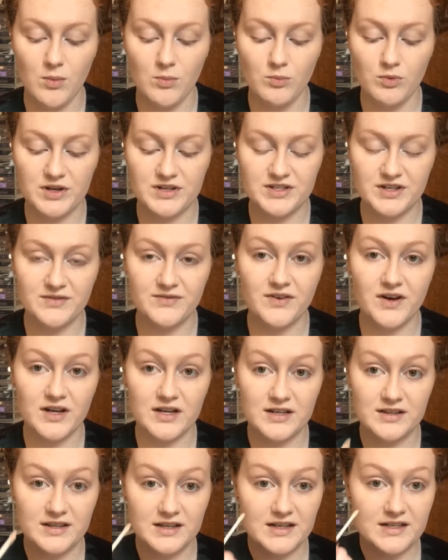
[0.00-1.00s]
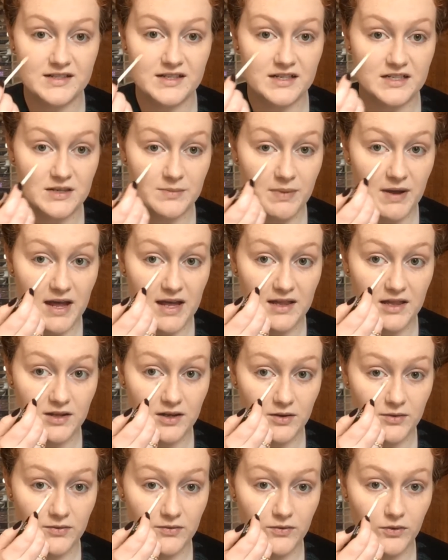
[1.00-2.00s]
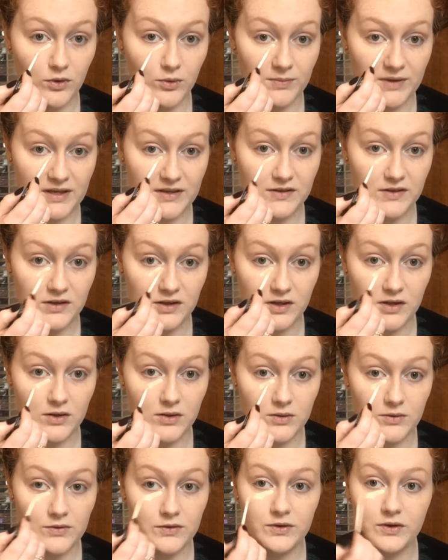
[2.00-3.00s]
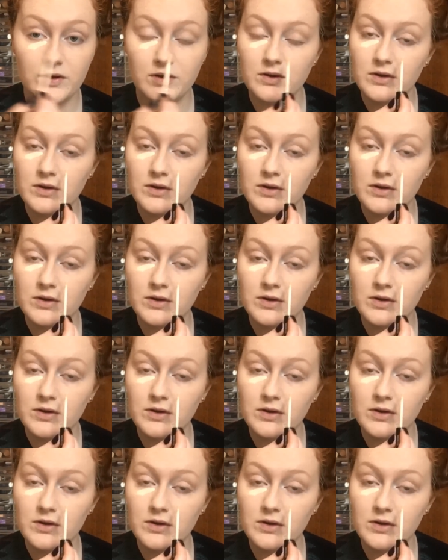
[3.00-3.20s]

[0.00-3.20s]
which I finally think is actually pale enough for me to use.